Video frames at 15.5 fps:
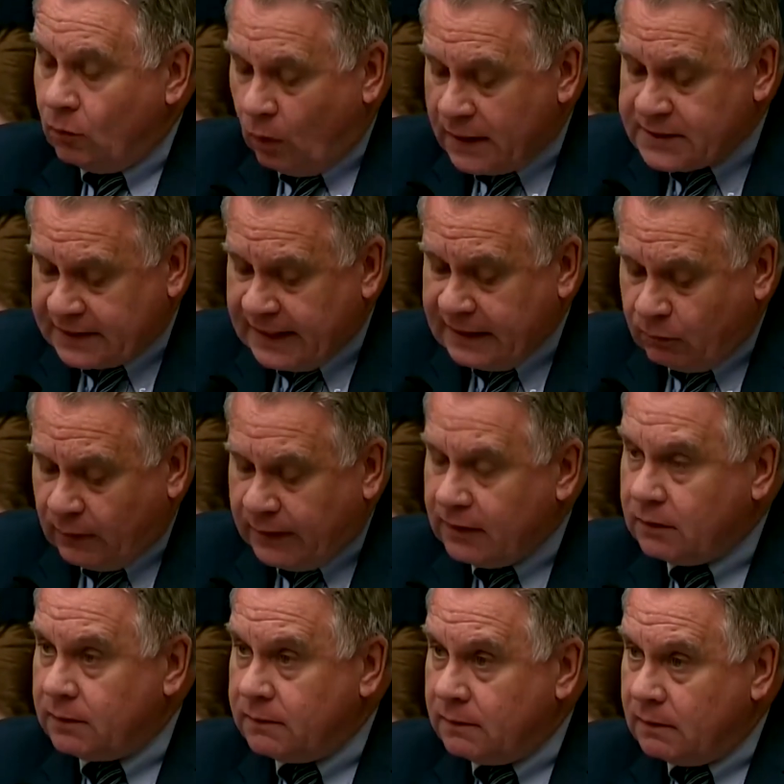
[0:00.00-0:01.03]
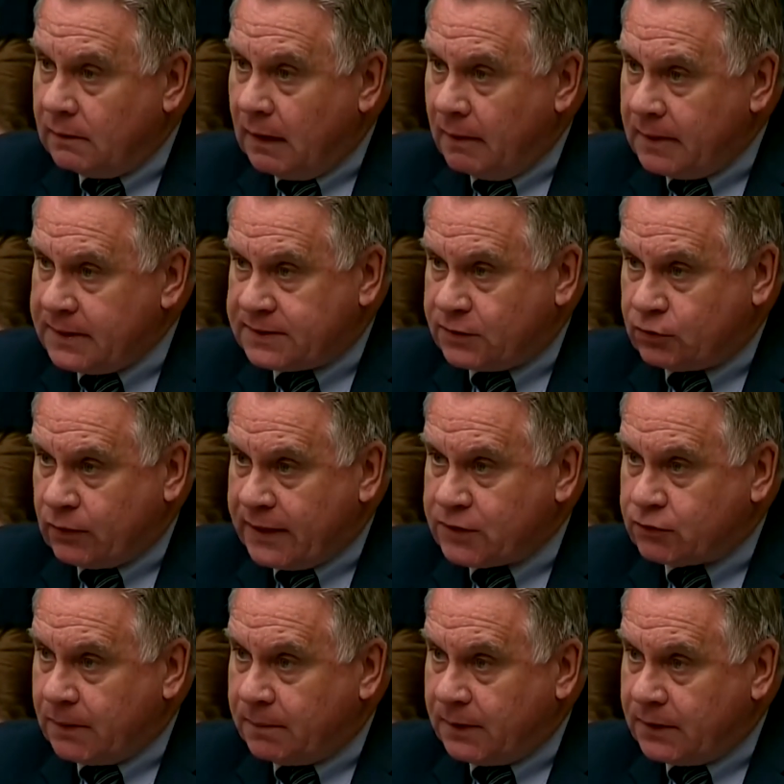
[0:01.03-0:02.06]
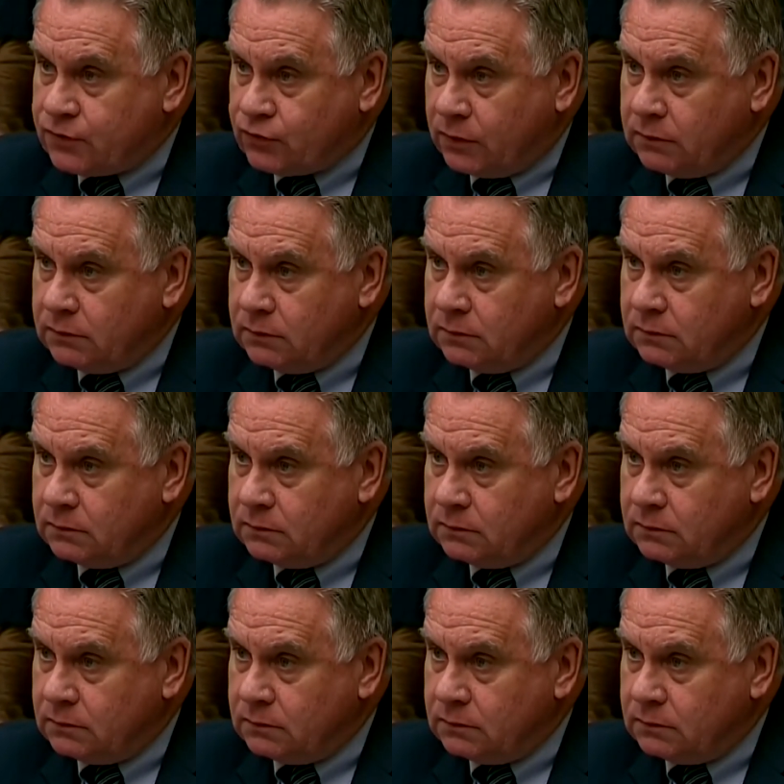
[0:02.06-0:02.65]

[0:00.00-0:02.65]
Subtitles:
Was it a real, I mean, is the transcript untrue?